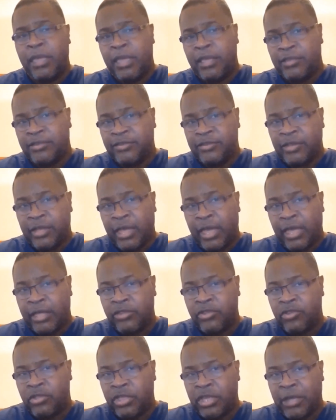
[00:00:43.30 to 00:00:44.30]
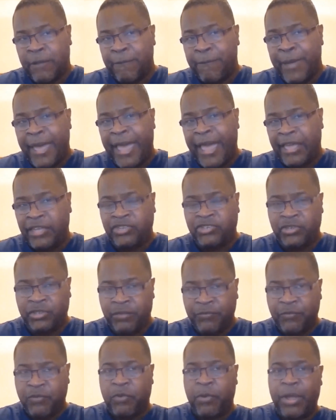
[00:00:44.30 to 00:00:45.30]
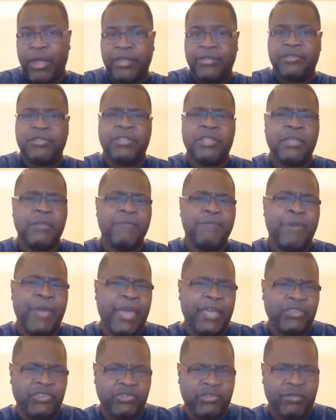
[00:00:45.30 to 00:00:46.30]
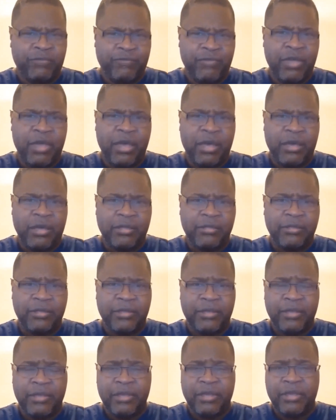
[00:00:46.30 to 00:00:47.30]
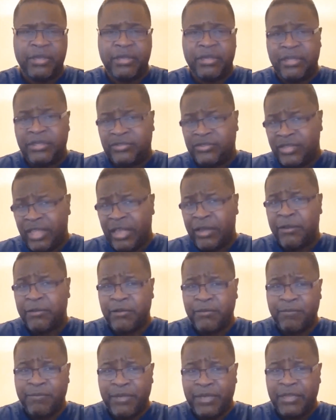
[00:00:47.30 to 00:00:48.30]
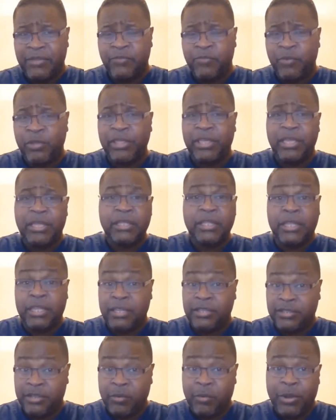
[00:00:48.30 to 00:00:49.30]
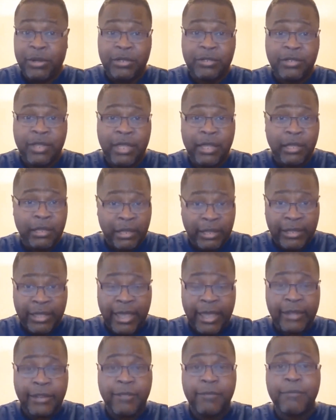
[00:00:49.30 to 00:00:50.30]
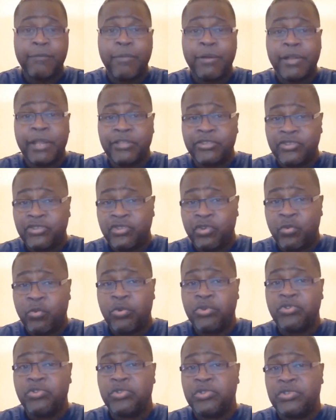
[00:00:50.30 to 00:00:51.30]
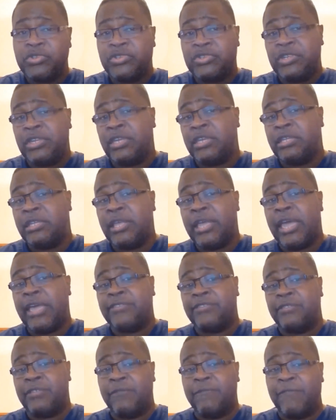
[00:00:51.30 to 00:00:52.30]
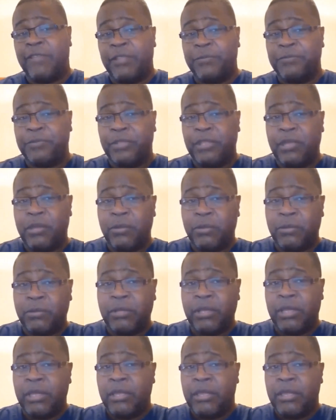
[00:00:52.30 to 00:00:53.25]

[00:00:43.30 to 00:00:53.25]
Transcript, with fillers: is you're the compassion of Christ and the compassion of God. It's not going to be really an easy way to take a look at it, but I still want you to see it as it develops in the old.